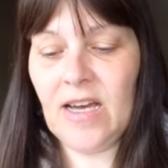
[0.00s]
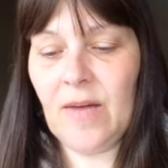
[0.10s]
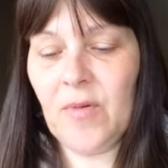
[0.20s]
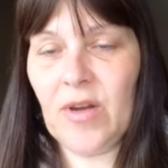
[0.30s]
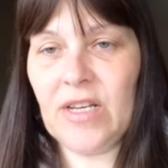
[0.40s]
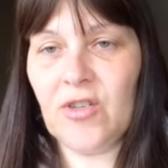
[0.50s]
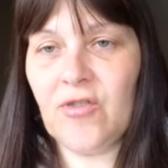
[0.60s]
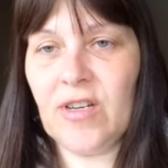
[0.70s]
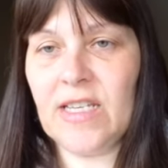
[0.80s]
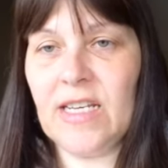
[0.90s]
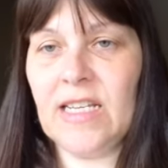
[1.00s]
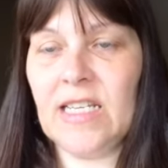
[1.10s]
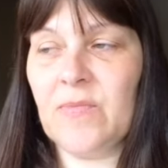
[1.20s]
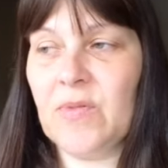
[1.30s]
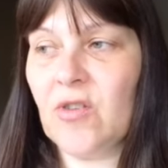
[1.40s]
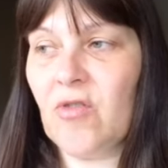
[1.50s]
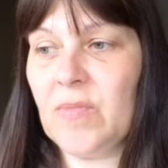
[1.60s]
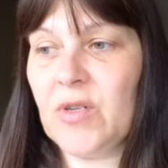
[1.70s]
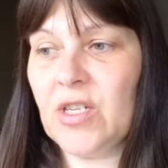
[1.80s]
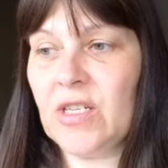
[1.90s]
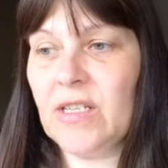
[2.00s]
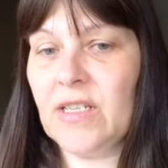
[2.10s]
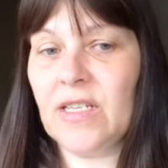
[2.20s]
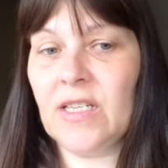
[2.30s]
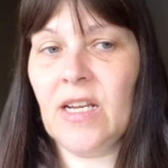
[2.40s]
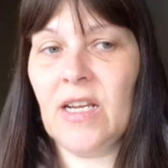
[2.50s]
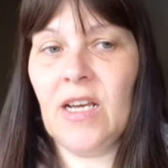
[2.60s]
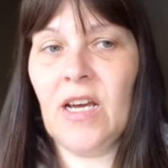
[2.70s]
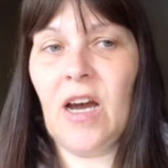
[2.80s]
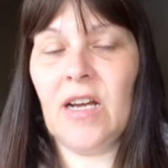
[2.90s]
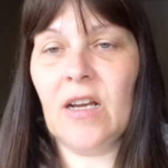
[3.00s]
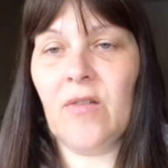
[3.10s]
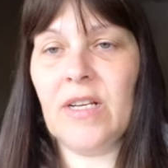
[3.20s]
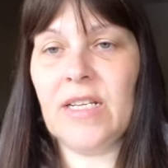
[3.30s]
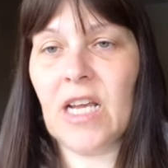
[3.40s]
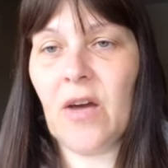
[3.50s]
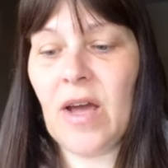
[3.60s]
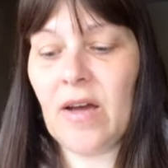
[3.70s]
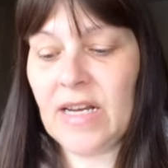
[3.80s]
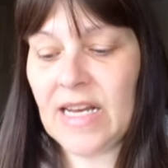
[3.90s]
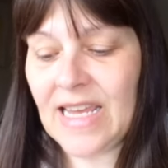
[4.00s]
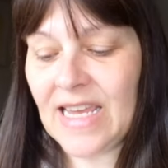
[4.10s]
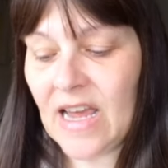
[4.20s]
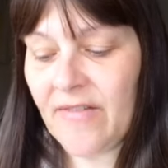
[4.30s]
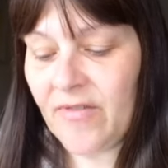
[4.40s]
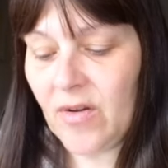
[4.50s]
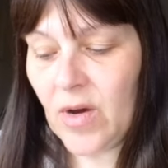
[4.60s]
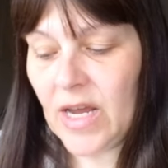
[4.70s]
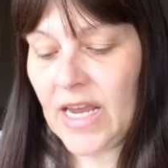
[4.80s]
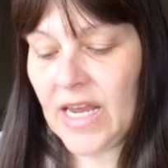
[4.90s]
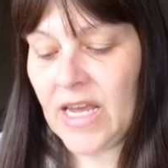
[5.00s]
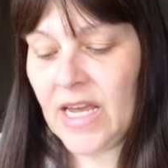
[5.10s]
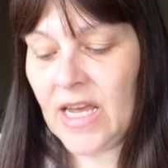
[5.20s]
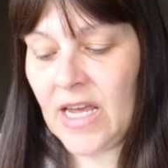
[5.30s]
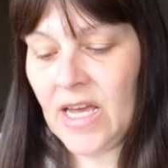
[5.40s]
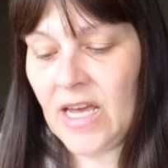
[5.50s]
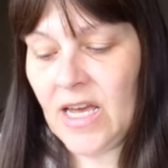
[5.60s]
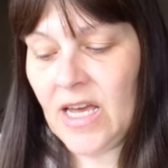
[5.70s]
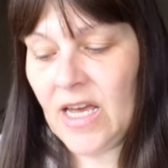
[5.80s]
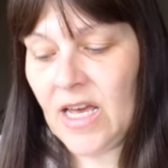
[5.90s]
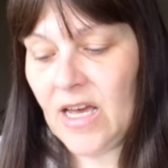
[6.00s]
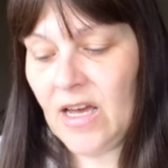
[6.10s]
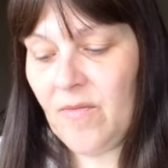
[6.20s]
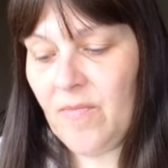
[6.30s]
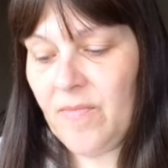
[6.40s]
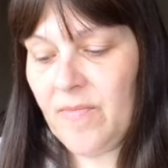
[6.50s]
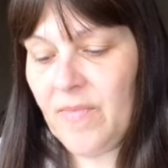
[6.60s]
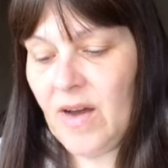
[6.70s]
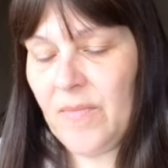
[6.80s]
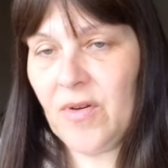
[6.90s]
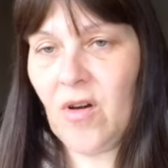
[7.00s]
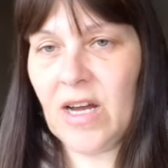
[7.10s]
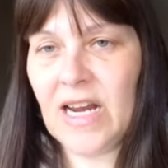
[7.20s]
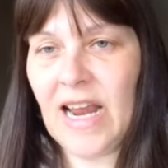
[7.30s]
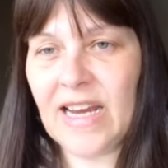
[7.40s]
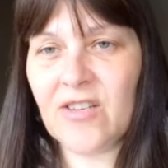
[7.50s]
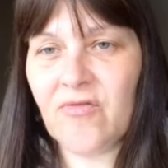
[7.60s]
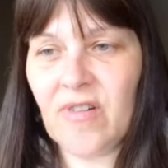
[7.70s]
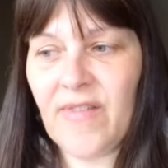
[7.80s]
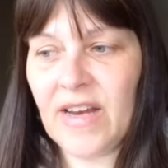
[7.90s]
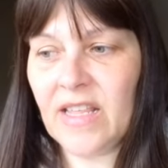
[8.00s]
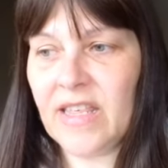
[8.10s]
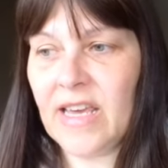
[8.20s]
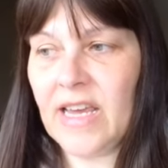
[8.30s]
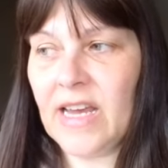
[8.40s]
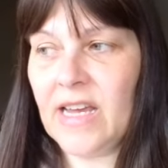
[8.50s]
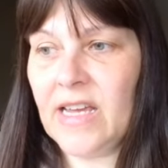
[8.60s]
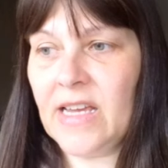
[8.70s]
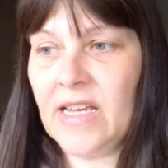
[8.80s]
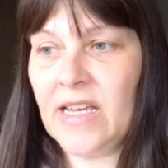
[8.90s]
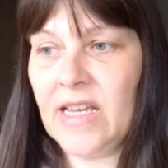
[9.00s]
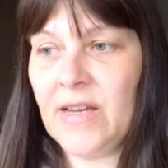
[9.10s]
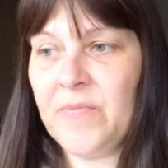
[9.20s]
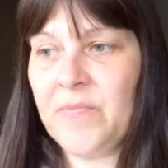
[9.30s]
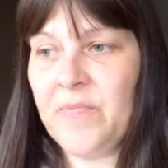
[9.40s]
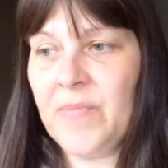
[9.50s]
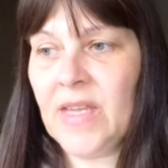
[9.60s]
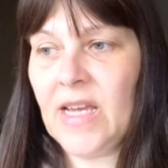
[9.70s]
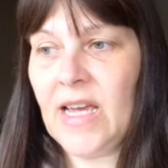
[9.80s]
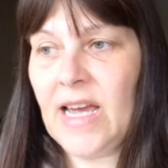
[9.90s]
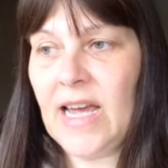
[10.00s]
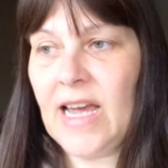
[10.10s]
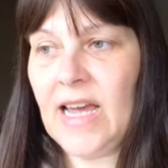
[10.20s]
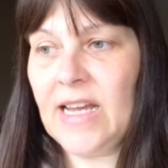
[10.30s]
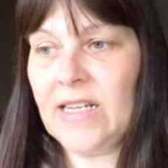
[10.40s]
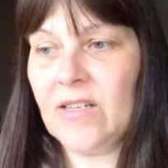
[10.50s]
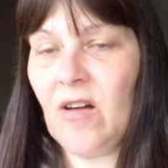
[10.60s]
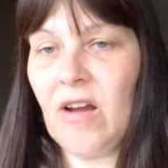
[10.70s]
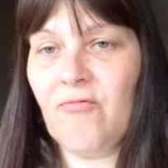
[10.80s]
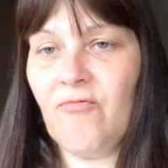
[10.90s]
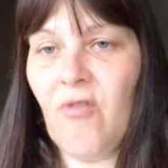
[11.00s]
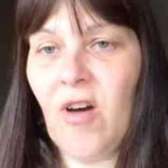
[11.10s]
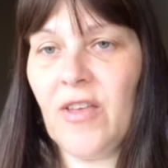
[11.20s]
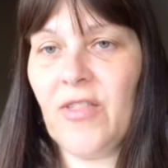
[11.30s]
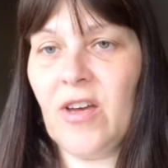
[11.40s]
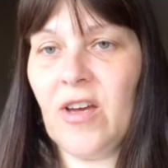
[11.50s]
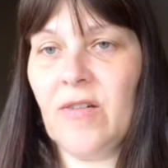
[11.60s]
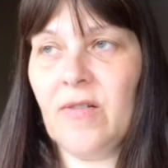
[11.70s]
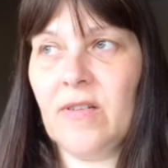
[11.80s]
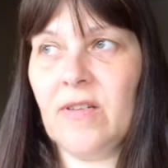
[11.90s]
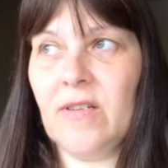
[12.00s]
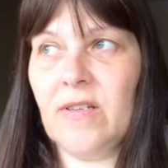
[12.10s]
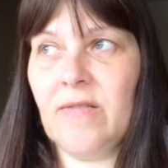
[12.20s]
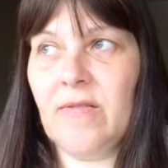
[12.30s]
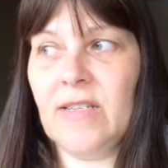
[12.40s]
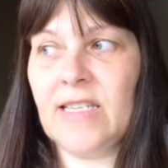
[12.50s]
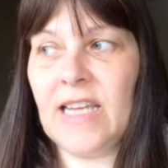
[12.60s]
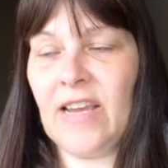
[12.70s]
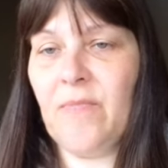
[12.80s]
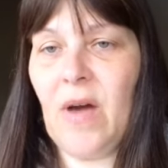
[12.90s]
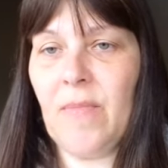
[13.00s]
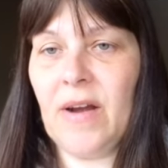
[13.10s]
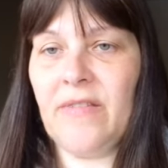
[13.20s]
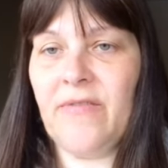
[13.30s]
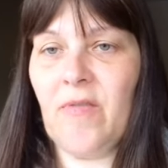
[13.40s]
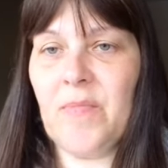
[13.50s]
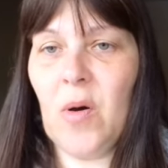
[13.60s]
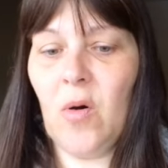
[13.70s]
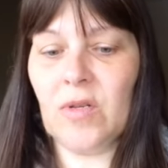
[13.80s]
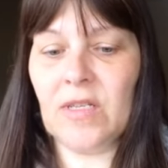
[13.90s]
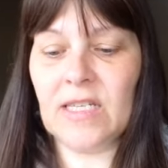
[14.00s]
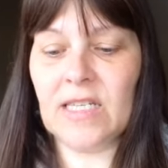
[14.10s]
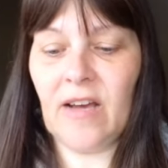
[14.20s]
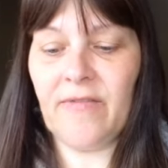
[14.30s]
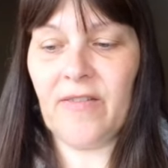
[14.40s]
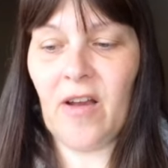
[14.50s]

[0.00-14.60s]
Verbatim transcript: I'm not interested in subscriptions. I don't need to go out and eat every week. I'm not a collector of anything. And I'd rather save my money for important stuff